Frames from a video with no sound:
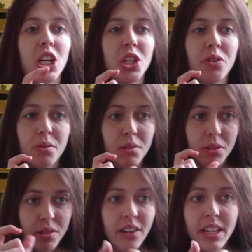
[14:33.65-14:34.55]
You you
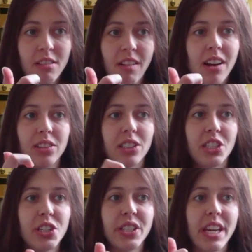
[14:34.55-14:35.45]
turn it around and
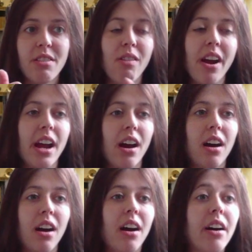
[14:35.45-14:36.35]
you say, right,
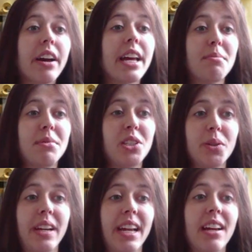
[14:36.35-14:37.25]
I am
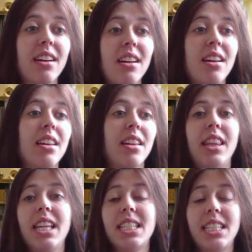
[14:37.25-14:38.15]
doing
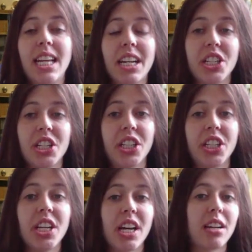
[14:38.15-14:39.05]
this
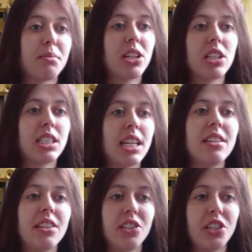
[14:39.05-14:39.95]
section and I'm gonna send
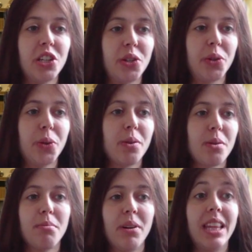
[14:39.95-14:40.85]
it to you
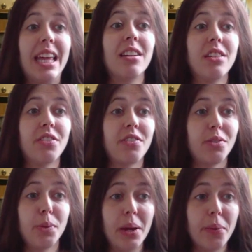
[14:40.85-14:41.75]
by the end of
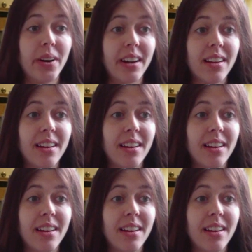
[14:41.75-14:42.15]
week one.